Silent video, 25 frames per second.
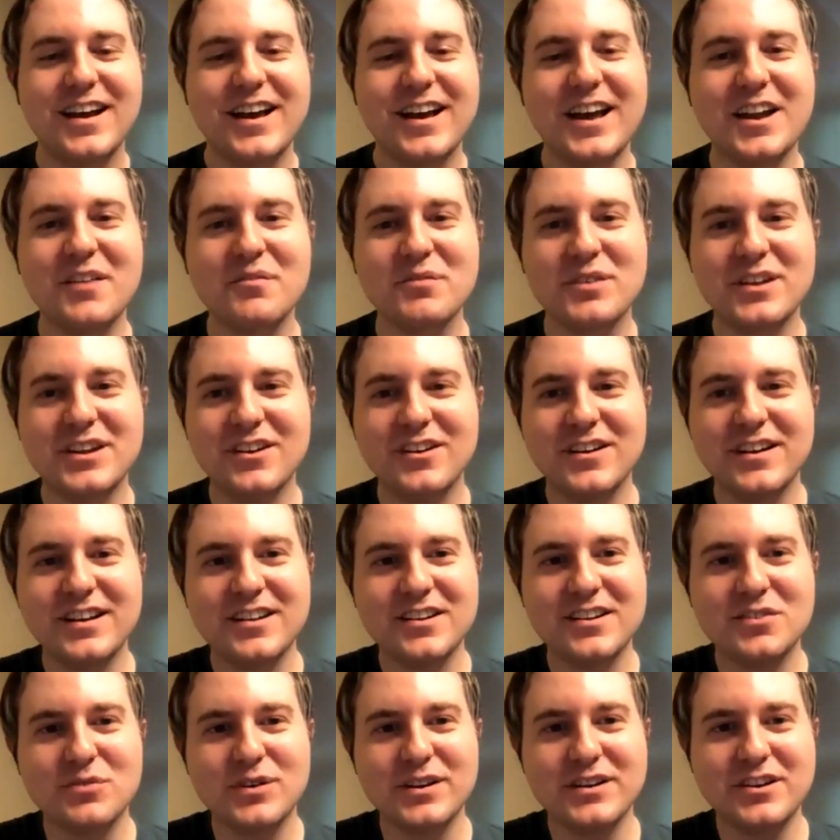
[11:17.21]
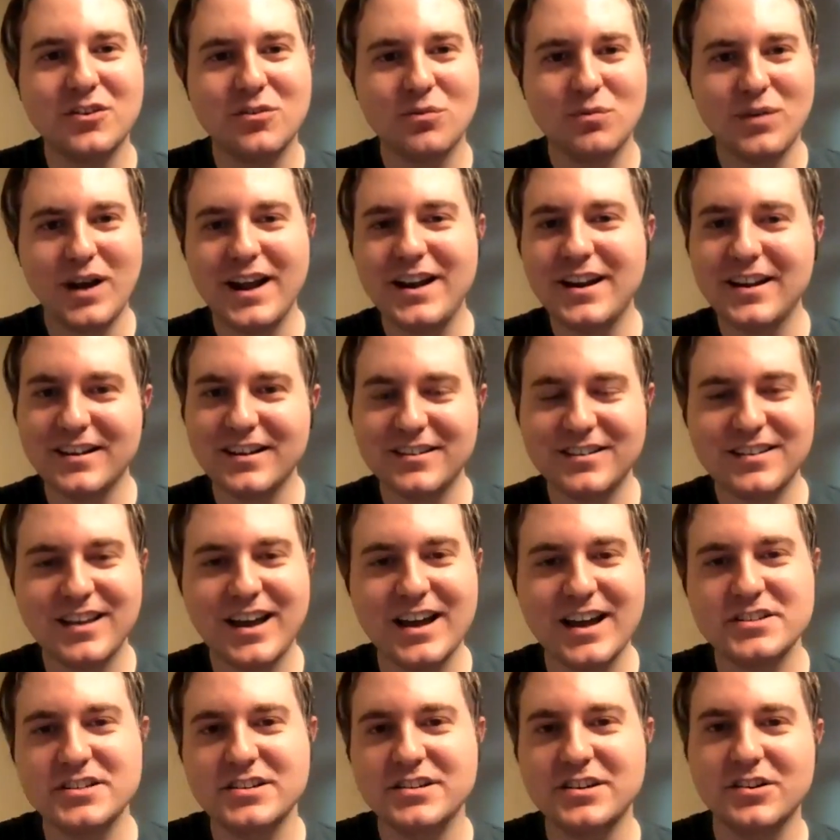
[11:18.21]
And I'm curious when you're writing a
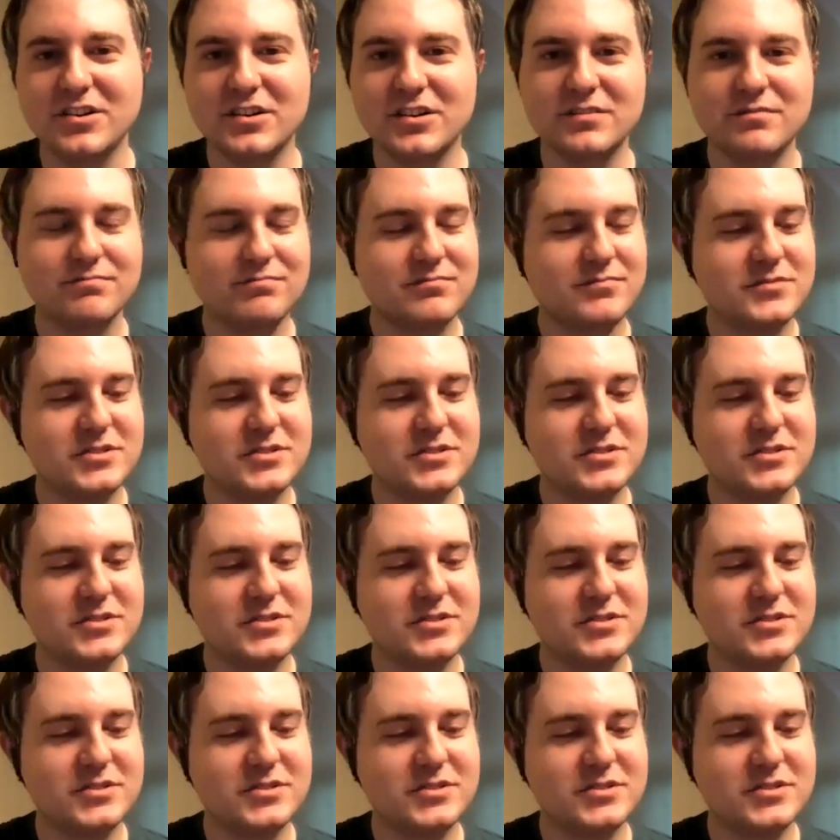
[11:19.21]
sketch and you're